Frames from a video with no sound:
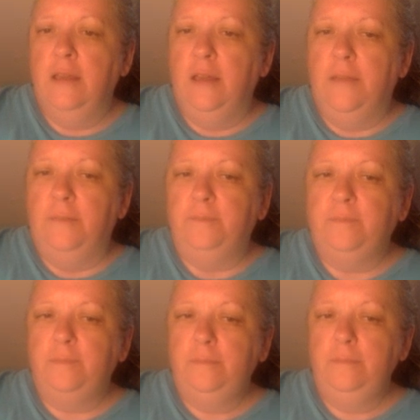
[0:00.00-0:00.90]

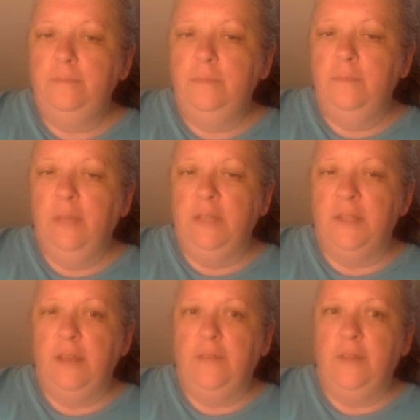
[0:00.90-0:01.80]
I still
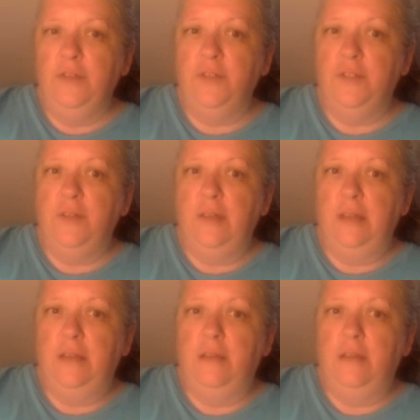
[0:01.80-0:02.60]
have interest doing that.